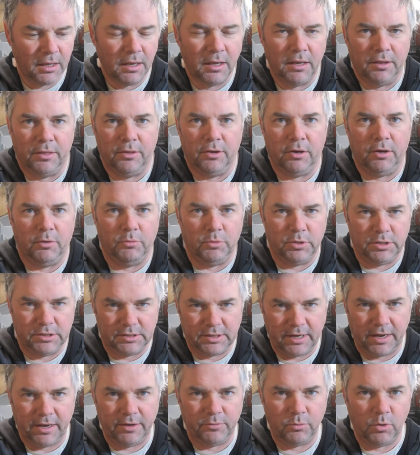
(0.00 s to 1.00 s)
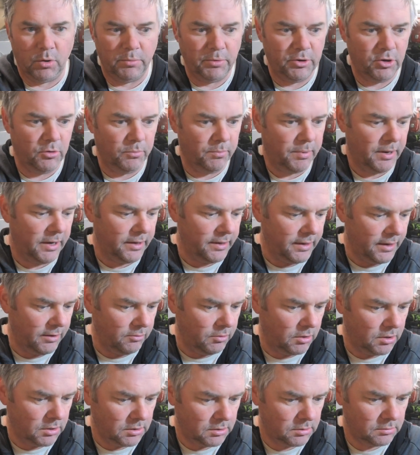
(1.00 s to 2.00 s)
Thought it would have started warming up by
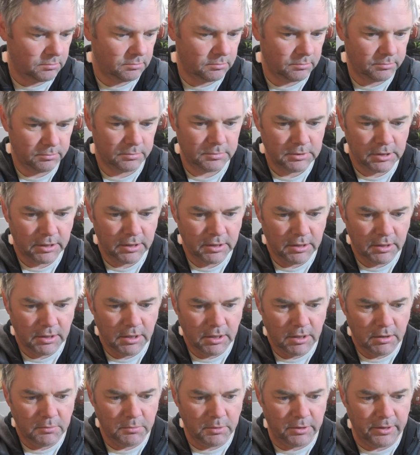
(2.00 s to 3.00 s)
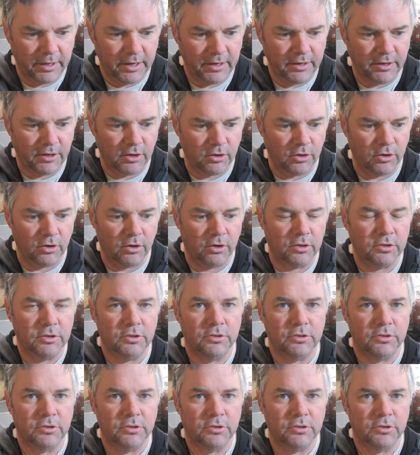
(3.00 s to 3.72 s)
now, but there you go.